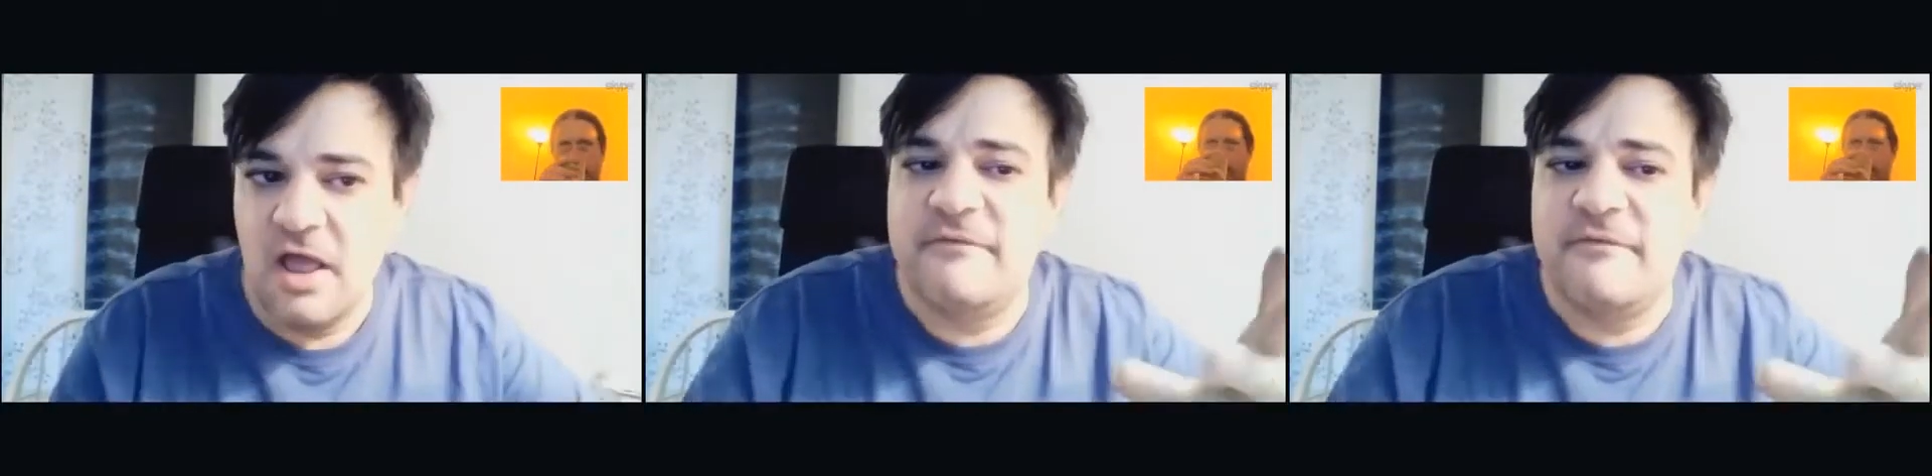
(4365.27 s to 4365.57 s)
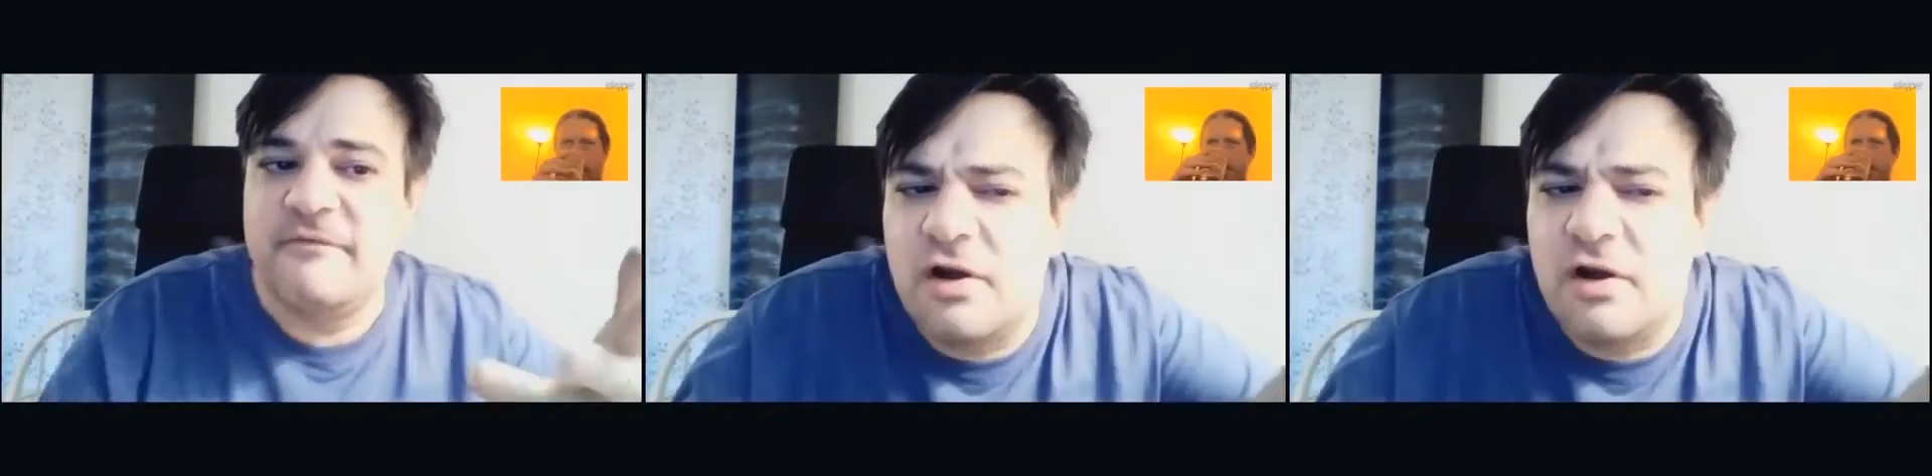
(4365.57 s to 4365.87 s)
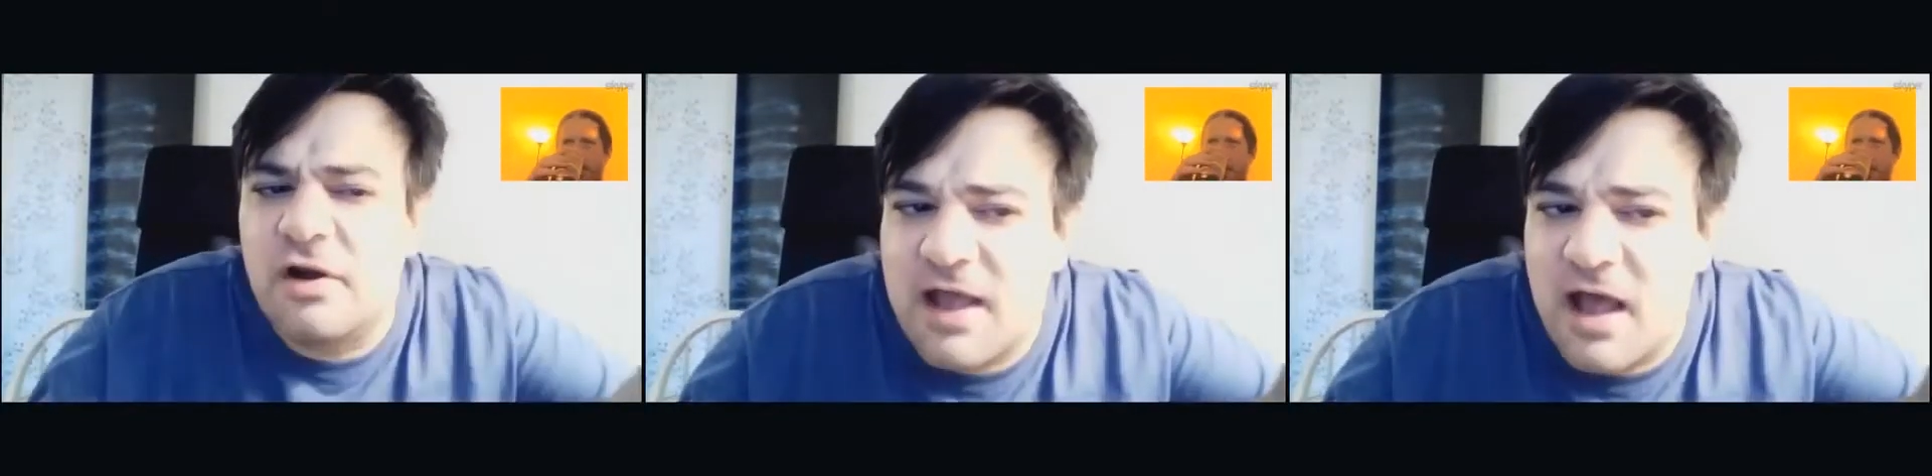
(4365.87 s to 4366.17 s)
They've never
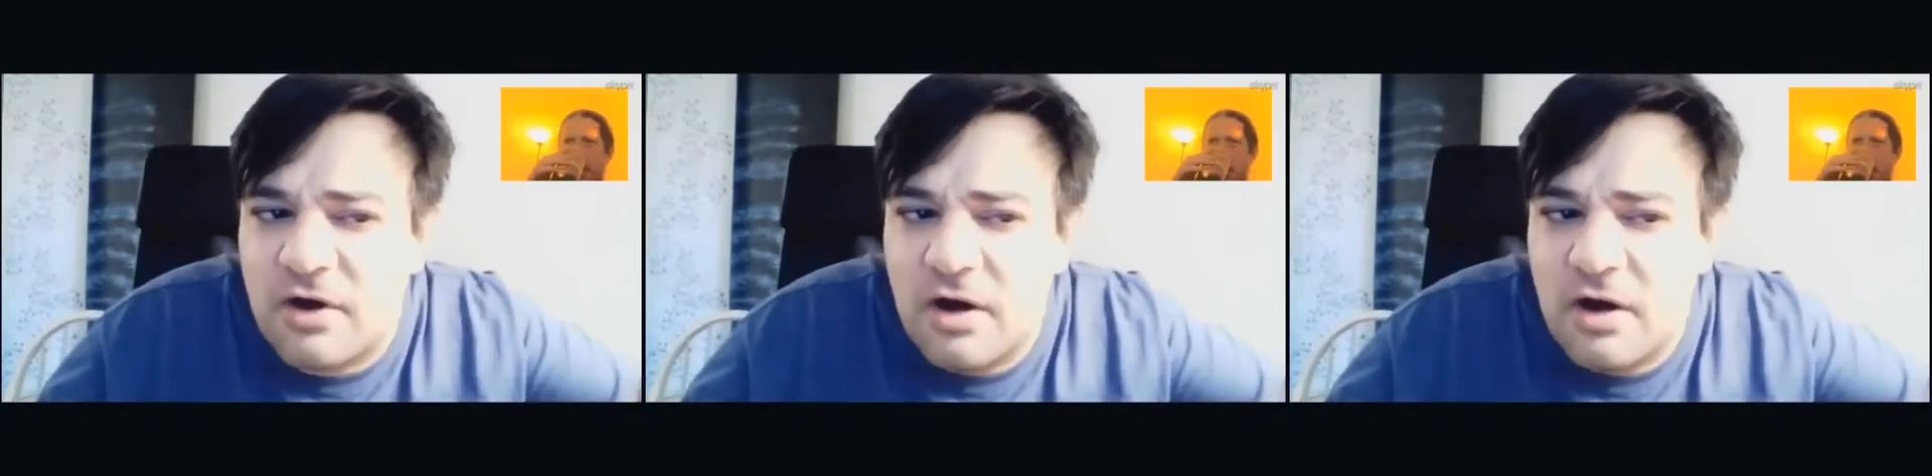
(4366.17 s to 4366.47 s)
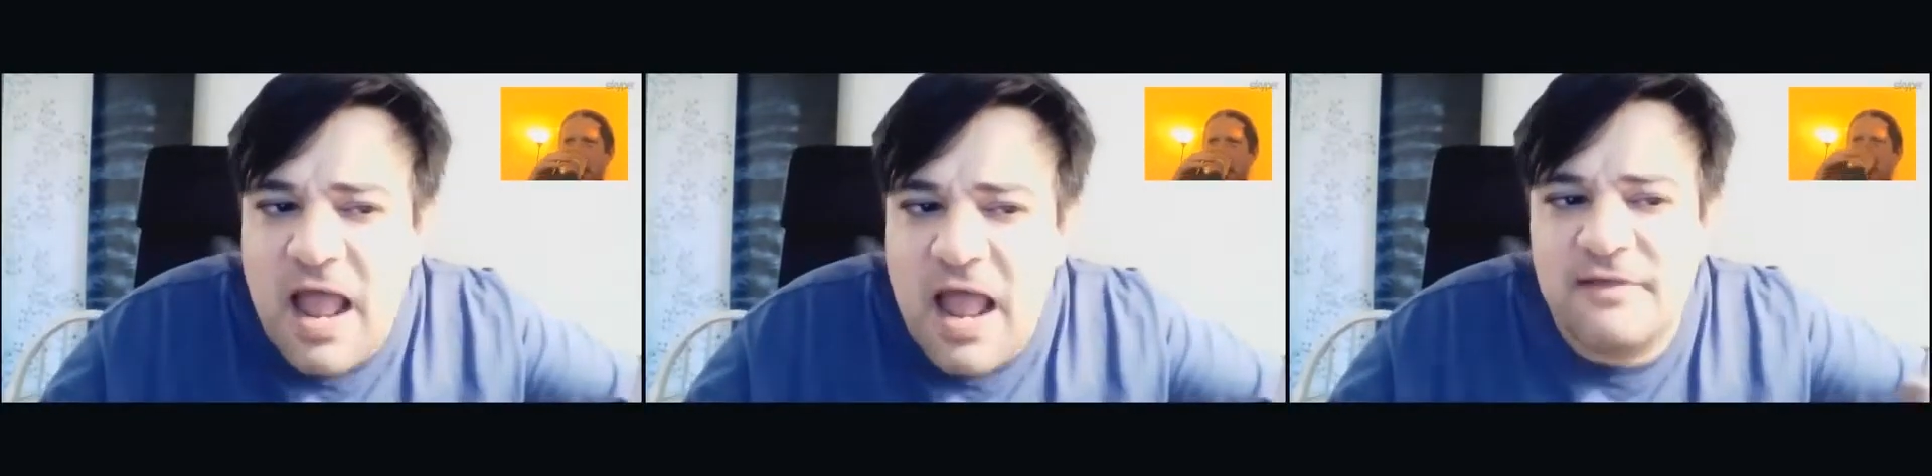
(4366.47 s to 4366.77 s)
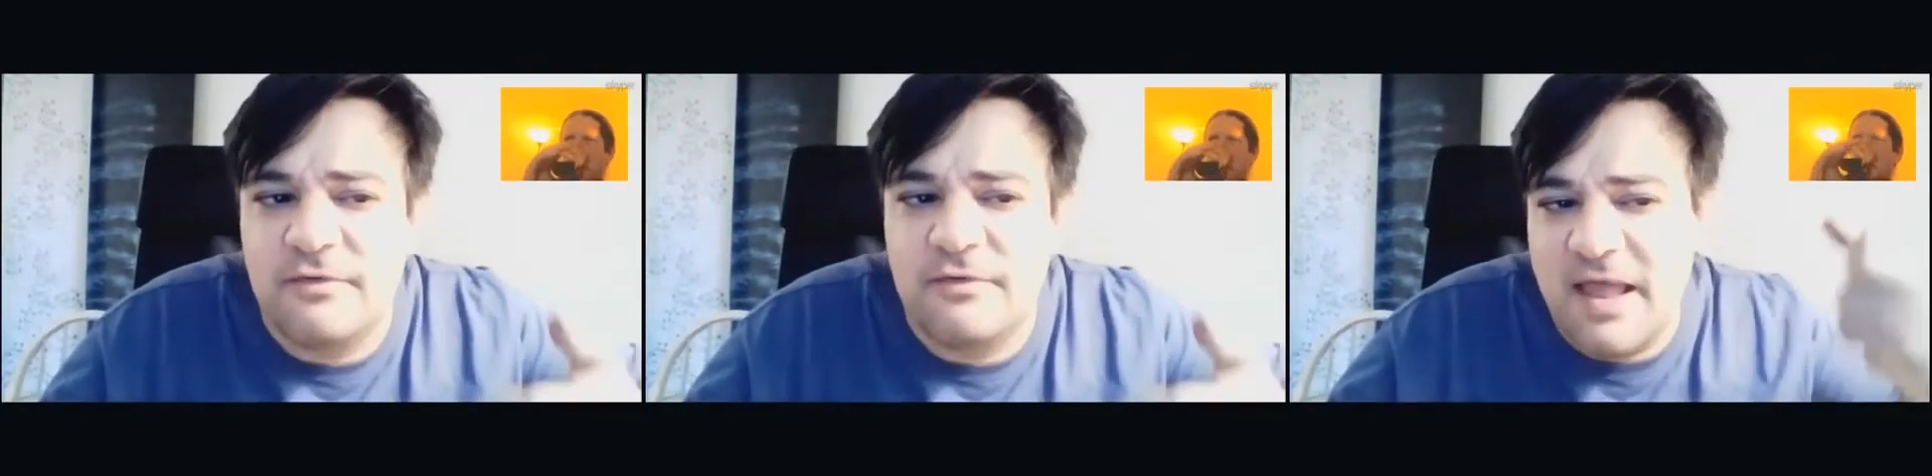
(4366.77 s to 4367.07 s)
heard of the other,
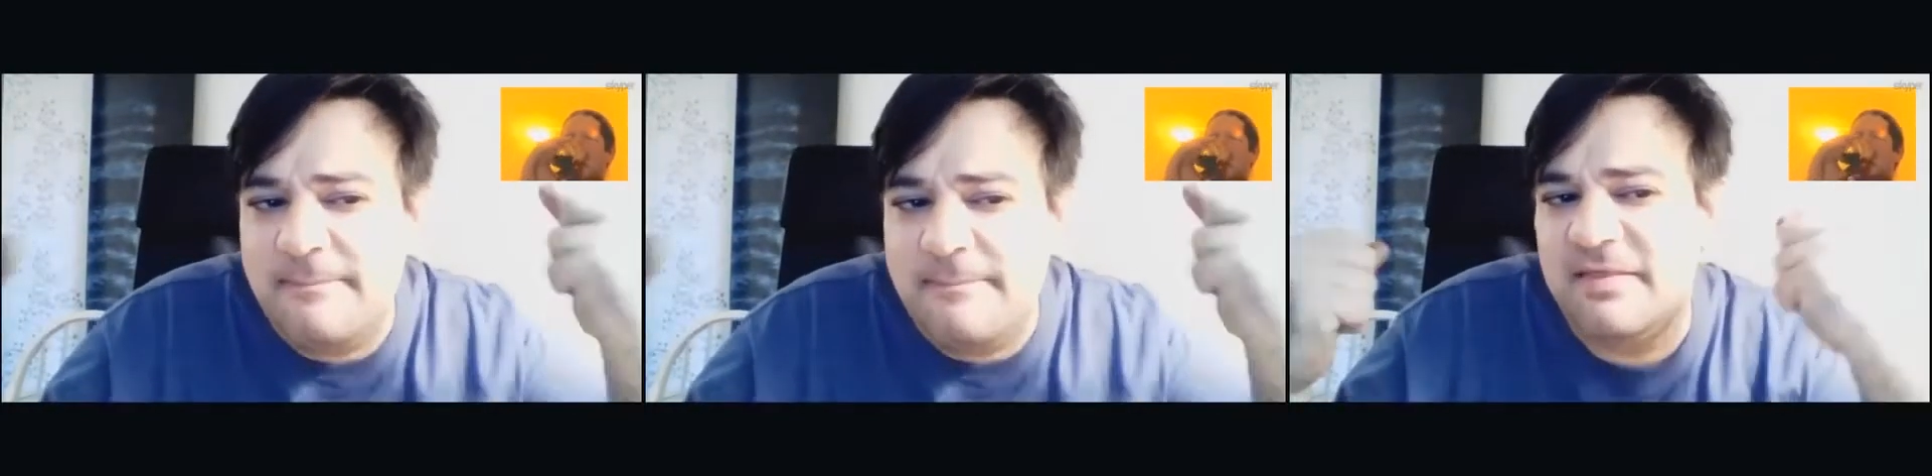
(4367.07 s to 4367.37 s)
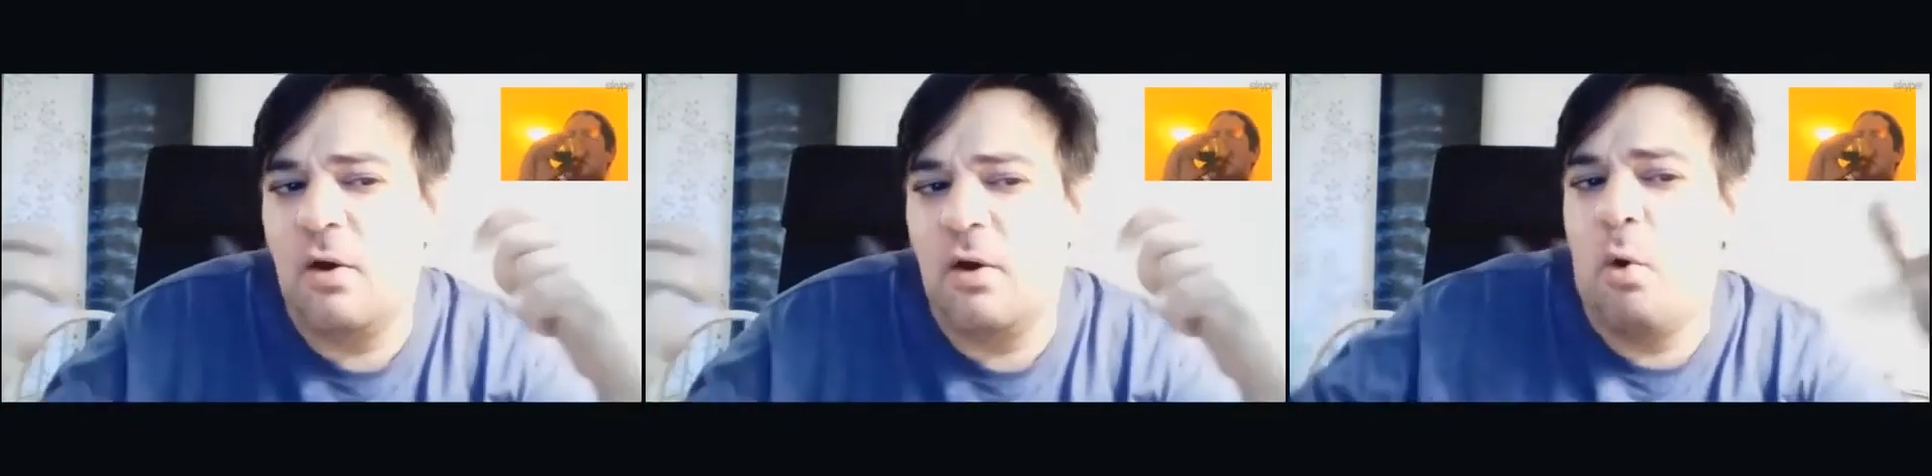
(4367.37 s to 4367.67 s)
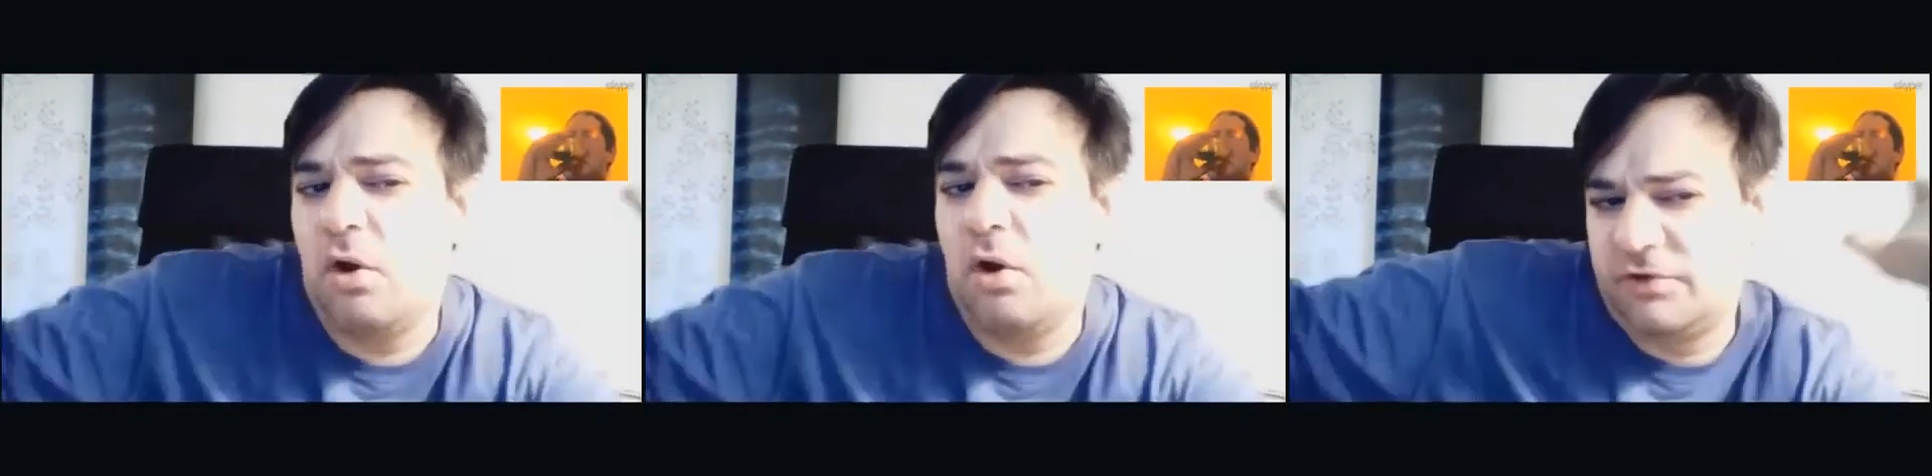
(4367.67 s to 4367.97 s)
and so they mean the
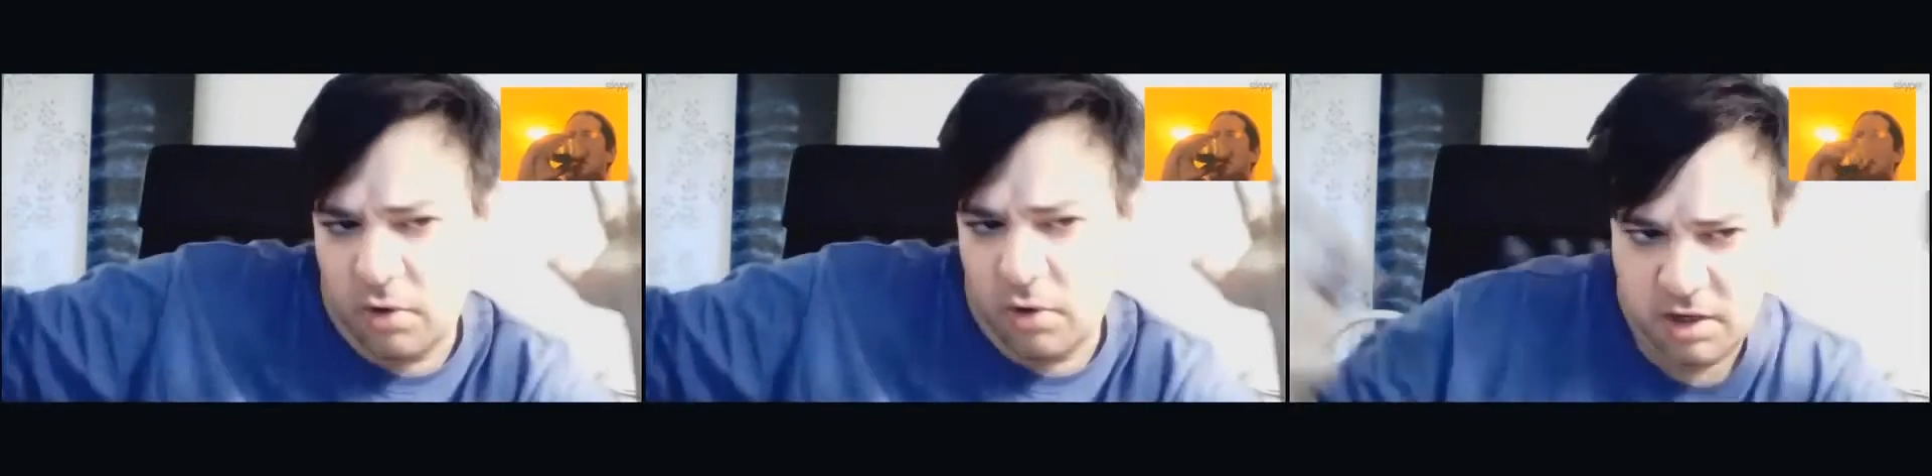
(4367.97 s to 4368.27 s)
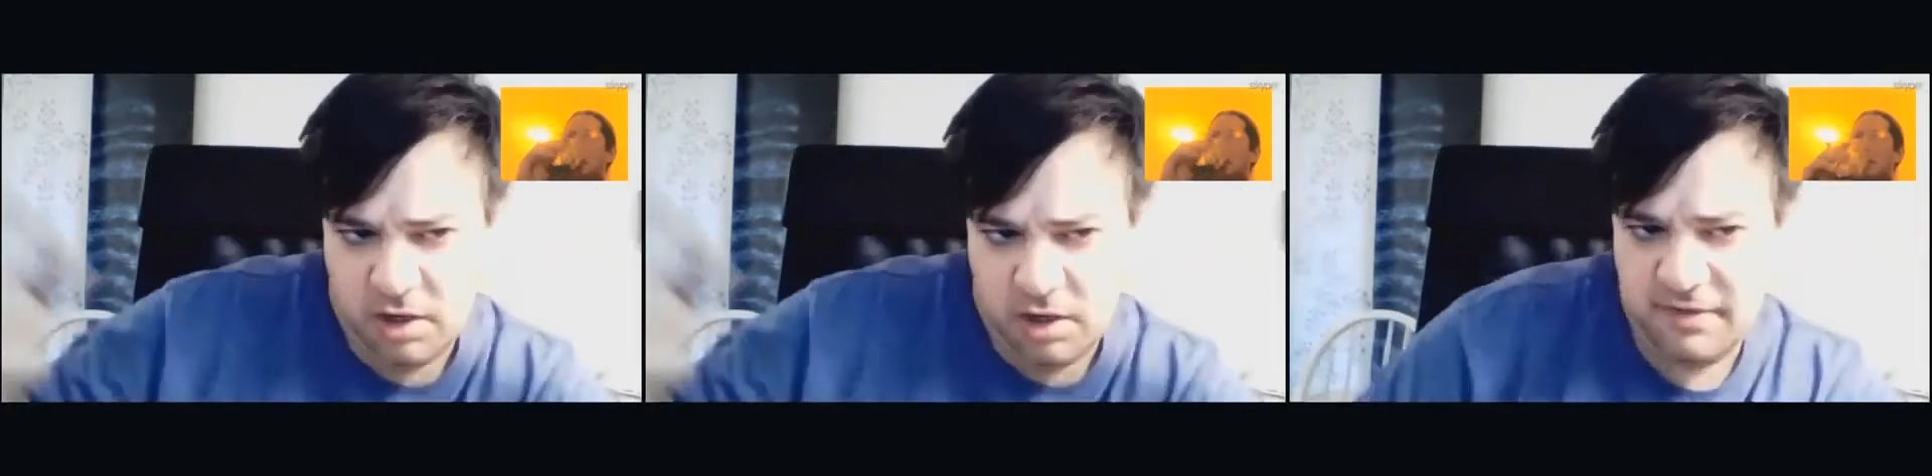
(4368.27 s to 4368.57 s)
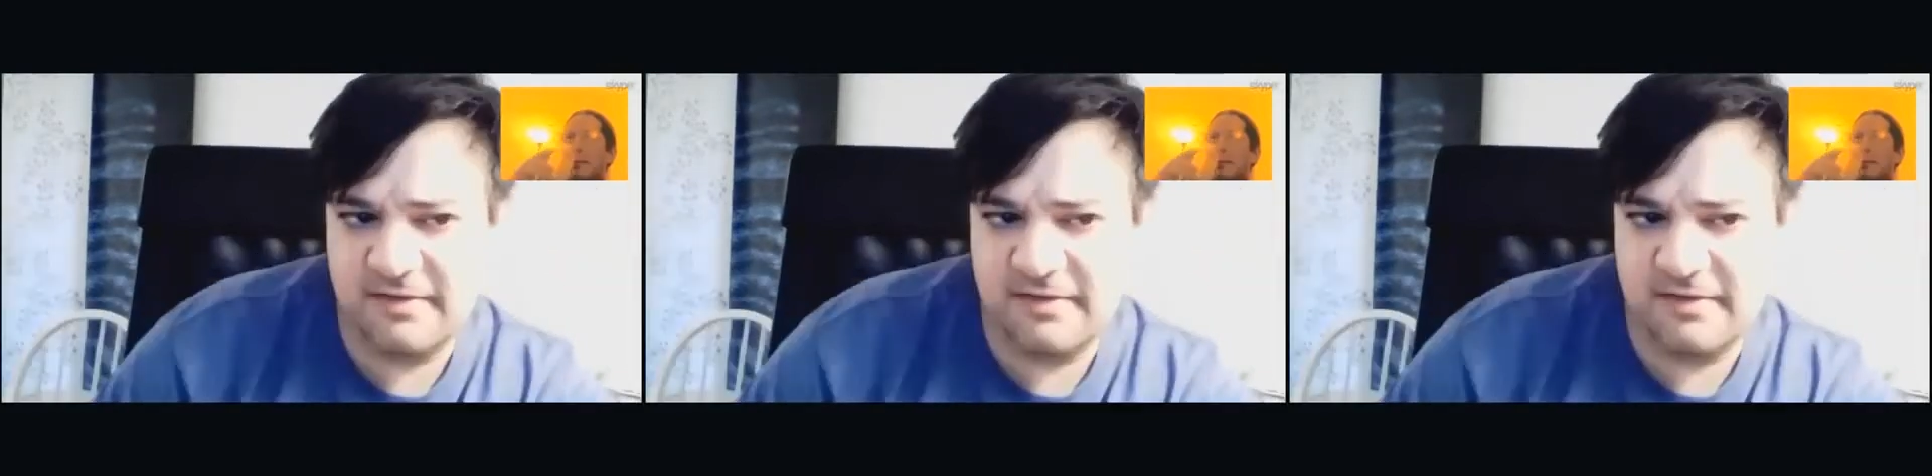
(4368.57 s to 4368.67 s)
oral Torah.